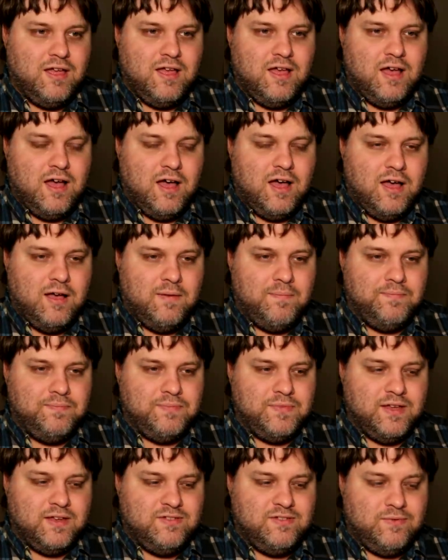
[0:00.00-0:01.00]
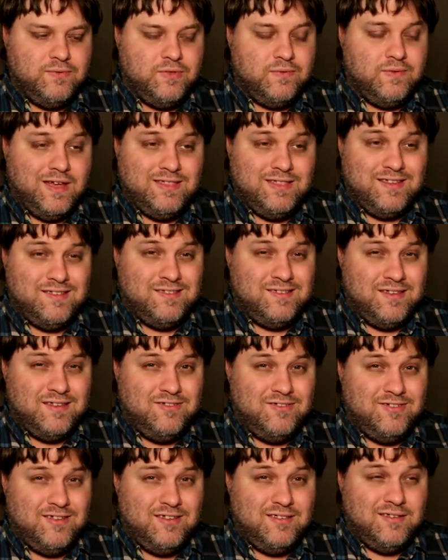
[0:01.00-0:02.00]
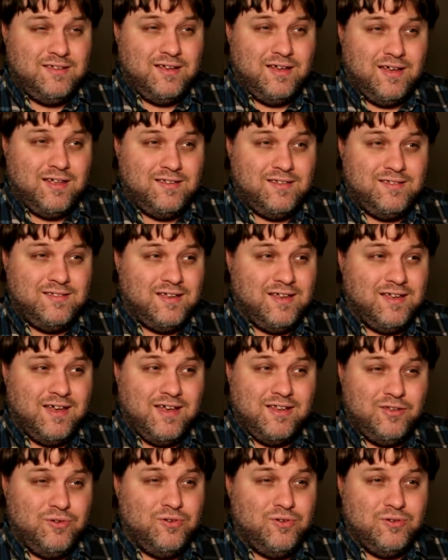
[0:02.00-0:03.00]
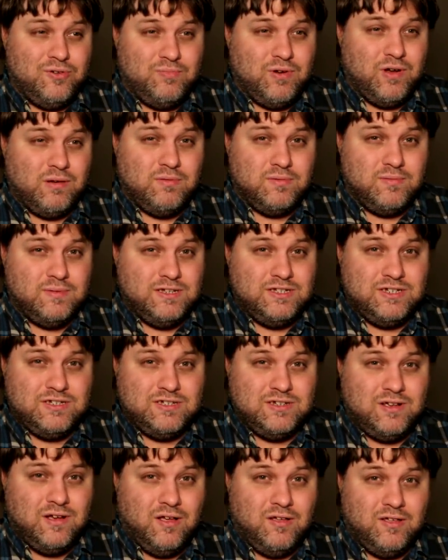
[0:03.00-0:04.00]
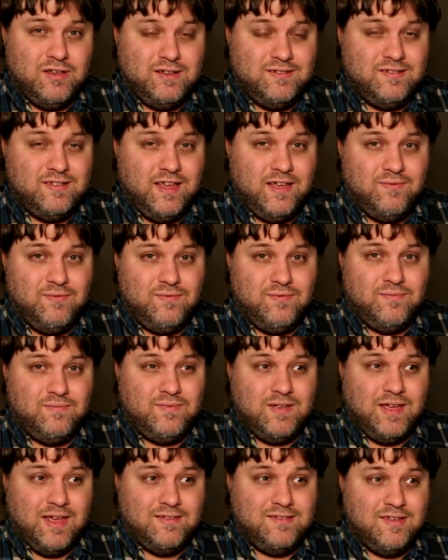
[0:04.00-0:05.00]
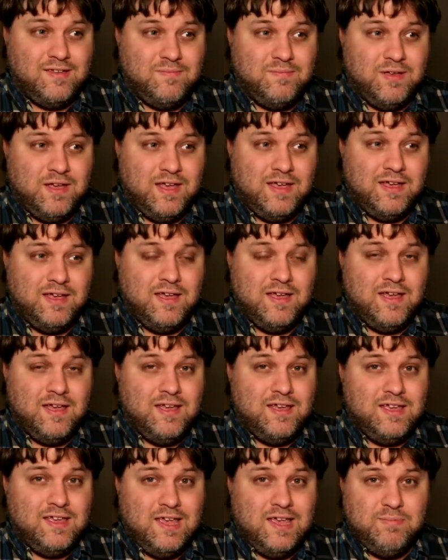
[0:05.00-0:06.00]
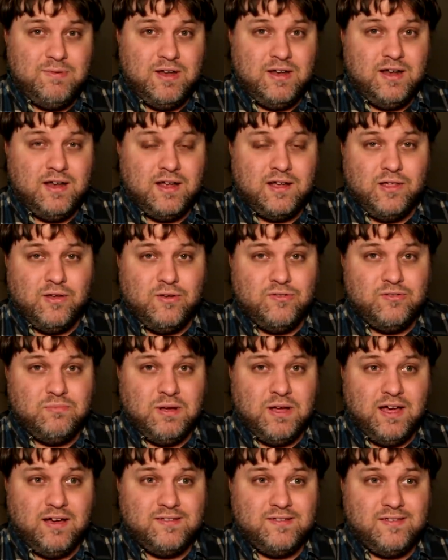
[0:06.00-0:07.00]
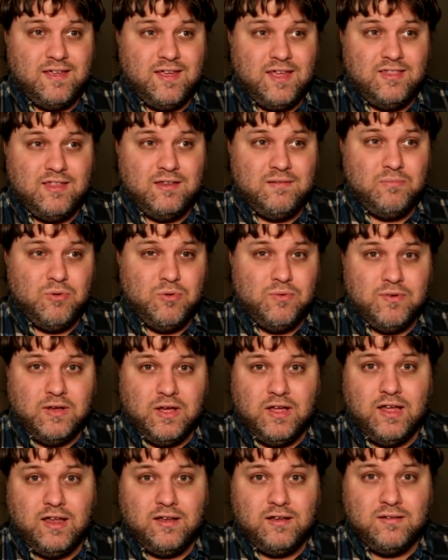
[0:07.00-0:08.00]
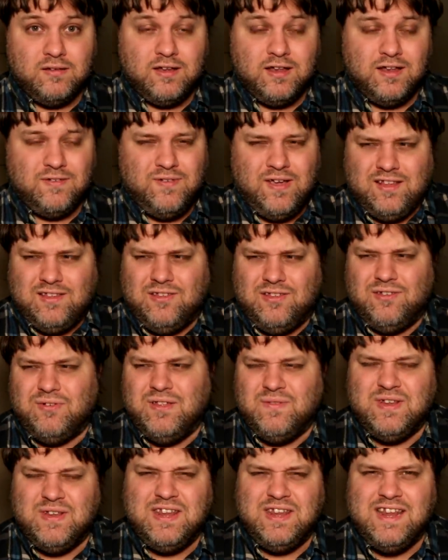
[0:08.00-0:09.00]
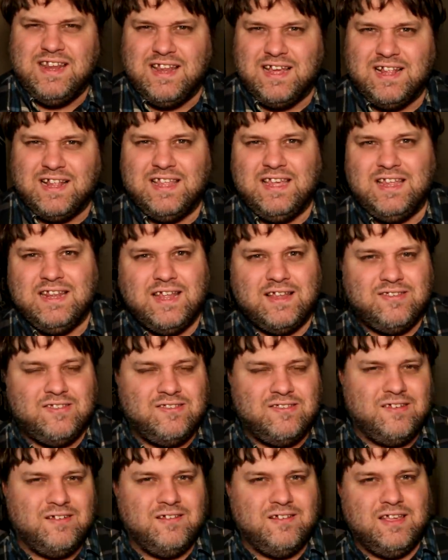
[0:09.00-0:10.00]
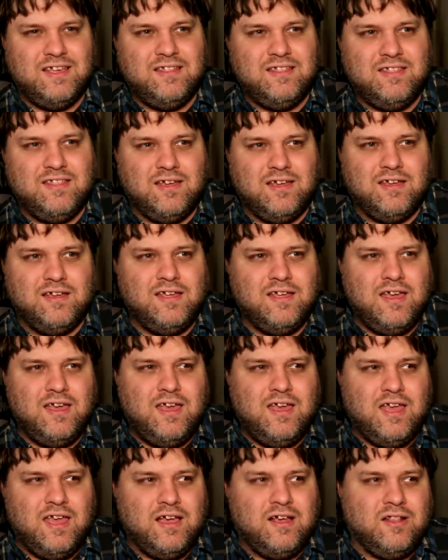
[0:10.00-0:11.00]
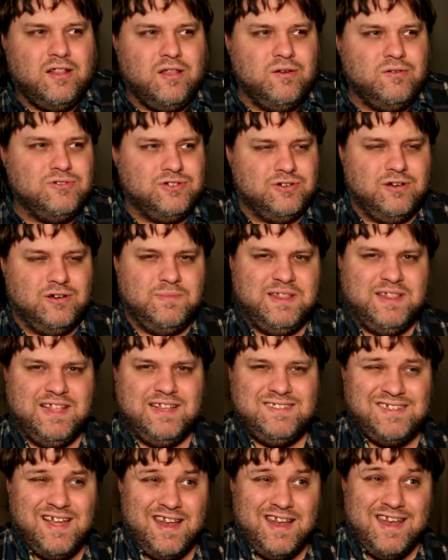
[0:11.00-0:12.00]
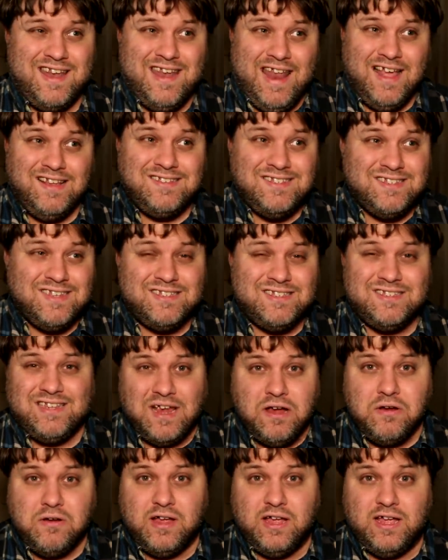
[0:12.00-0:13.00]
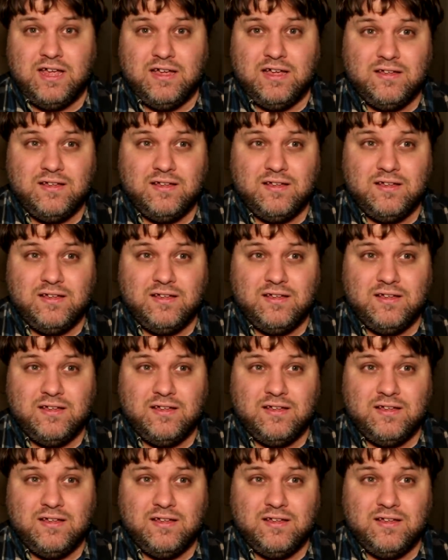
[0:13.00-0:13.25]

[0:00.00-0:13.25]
Um, except for the fact that it's sentient, honest to God, you could probably just call it a safe S C P, keep it in a closed box, and then move on. In fact, you don't even need to clean necessarily the enclosure. I mean, that's not necessary.